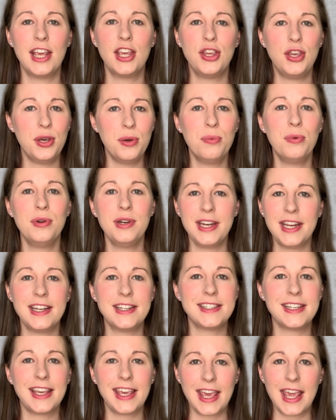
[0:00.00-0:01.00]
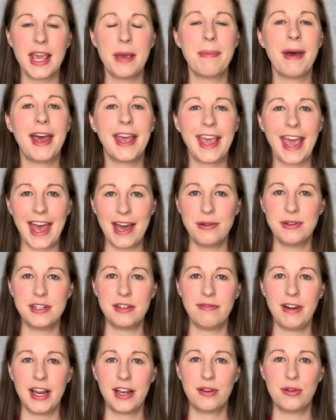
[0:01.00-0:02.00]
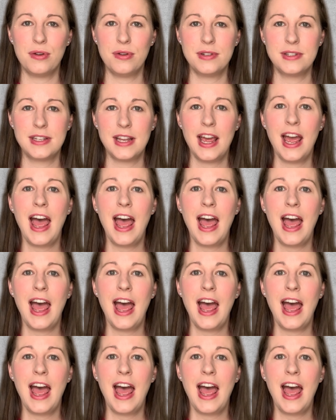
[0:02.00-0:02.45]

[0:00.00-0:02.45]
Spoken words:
you will need to keep accounting records.